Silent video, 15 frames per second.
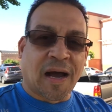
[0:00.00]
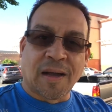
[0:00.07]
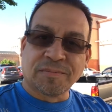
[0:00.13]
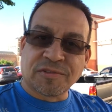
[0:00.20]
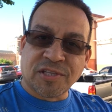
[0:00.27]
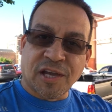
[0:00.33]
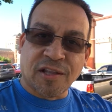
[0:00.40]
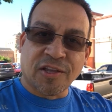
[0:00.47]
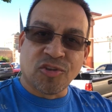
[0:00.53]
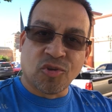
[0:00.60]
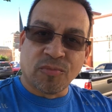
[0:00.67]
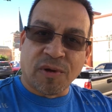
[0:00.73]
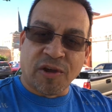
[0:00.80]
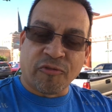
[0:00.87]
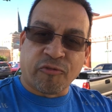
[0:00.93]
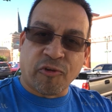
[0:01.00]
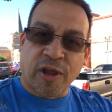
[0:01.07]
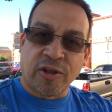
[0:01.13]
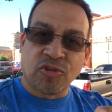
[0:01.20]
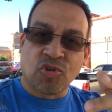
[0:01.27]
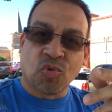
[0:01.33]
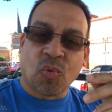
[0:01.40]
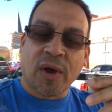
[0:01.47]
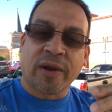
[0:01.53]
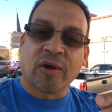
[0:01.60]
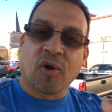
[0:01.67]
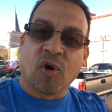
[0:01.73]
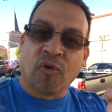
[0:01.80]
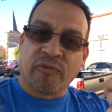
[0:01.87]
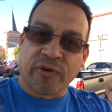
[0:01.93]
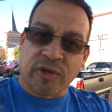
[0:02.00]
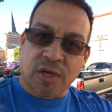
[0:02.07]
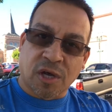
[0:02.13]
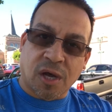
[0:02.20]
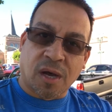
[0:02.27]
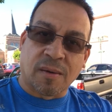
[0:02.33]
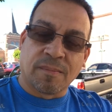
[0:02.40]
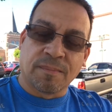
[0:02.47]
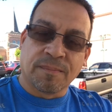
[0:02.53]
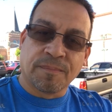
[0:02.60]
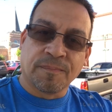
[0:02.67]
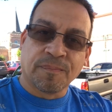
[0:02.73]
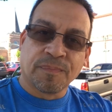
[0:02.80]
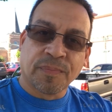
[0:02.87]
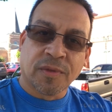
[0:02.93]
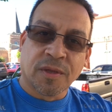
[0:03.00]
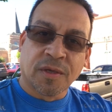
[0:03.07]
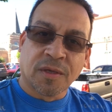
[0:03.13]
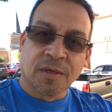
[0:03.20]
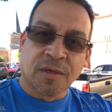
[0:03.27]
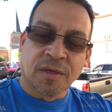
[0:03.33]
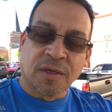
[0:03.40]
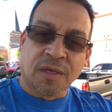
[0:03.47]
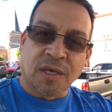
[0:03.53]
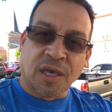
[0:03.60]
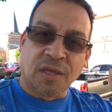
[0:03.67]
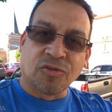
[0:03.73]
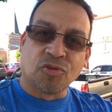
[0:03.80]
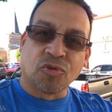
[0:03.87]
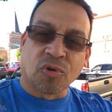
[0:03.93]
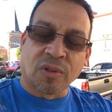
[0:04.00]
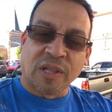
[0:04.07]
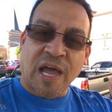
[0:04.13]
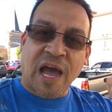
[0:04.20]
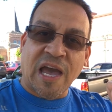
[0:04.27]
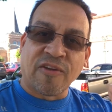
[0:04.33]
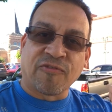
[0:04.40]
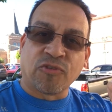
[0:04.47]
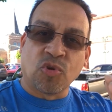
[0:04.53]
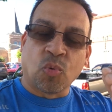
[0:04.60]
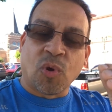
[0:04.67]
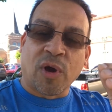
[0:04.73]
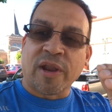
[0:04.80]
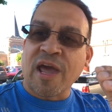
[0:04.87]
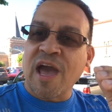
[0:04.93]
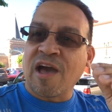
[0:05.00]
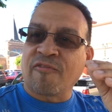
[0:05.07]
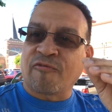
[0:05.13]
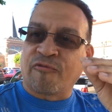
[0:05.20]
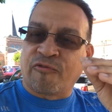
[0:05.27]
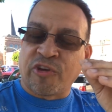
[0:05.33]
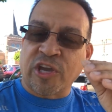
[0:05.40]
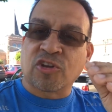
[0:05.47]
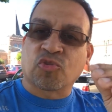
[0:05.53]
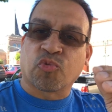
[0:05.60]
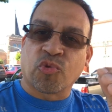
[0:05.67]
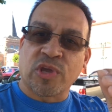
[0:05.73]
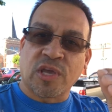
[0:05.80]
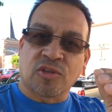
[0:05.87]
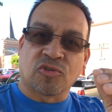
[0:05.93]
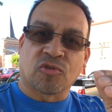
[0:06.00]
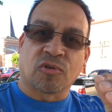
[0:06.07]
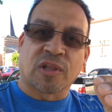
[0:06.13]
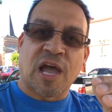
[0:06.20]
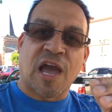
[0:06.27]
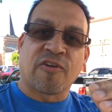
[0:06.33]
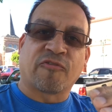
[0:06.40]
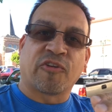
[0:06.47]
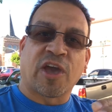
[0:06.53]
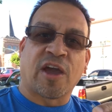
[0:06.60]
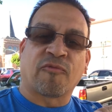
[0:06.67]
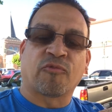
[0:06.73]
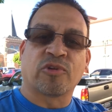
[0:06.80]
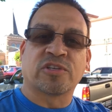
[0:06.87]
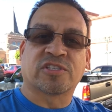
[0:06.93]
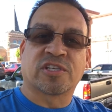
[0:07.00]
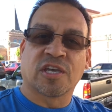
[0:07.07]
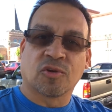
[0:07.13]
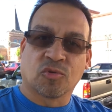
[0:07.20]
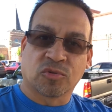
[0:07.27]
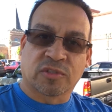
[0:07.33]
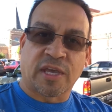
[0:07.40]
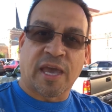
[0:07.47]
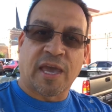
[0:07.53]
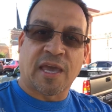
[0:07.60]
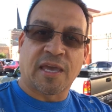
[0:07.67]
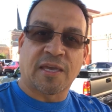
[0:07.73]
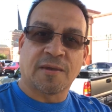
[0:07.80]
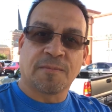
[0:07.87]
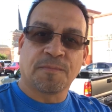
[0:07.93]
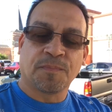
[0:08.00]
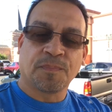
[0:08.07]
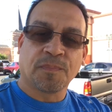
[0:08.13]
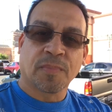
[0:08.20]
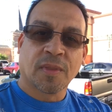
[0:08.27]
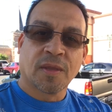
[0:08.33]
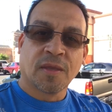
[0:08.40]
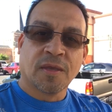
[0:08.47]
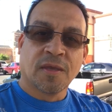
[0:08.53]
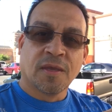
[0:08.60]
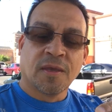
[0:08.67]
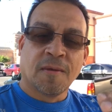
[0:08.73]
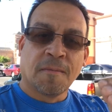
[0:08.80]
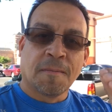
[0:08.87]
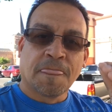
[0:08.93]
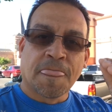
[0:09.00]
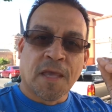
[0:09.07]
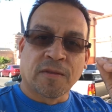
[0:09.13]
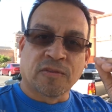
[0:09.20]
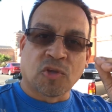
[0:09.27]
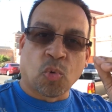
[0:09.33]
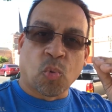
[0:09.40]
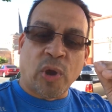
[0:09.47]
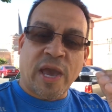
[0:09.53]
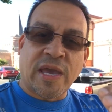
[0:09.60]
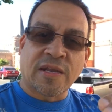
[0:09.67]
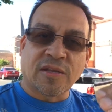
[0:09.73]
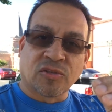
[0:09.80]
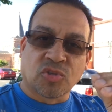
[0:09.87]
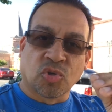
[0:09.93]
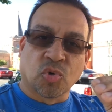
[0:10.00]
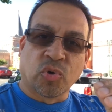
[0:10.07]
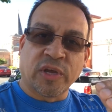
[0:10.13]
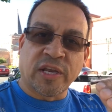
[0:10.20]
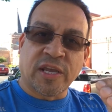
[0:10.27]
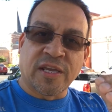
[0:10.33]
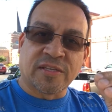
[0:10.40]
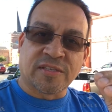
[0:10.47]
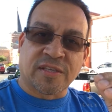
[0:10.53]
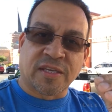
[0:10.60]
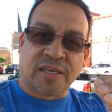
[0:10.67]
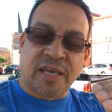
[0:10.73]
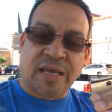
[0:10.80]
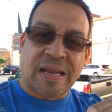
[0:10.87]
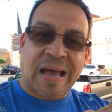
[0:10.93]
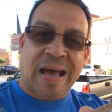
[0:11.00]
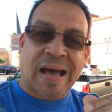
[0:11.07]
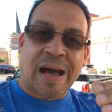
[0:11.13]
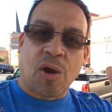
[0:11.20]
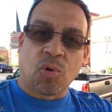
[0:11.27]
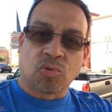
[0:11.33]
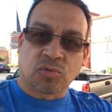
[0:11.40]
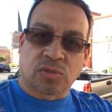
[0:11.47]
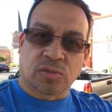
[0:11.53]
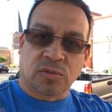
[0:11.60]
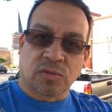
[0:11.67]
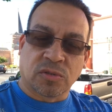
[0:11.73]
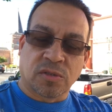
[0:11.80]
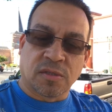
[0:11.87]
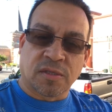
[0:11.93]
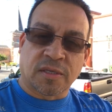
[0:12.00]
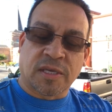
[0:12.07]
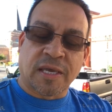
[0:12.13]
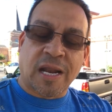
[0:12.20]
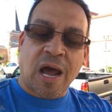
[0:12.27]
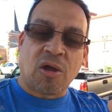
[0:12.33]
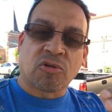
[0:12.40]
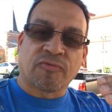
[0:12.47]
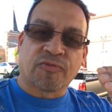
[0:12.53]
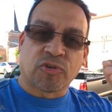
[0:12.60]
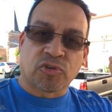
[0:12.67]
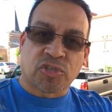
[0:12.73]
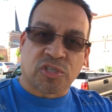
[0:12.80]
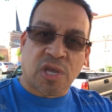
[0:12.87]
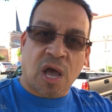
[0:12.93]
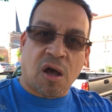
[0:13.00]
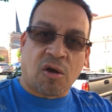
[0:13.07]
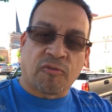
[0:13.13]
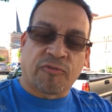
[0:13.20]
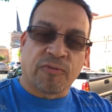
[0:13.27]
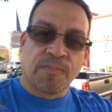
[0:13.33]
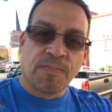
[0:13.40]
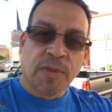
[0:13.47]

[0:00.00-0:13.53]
I'm telling you, my friend, you want to overcome in your life. You want to have victory in your life every single day. The way to do it is to get out of yourself.